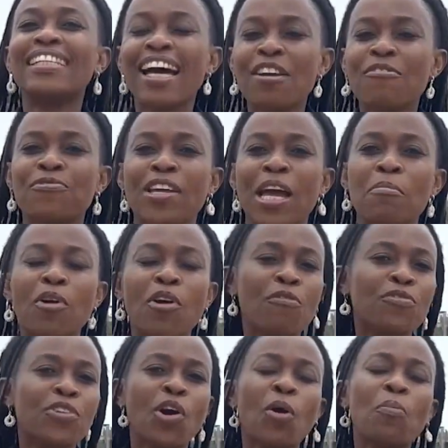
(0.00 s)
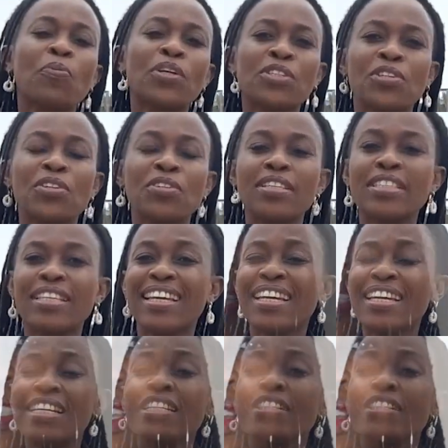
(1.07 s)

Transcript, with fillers: It is within the Lekki Property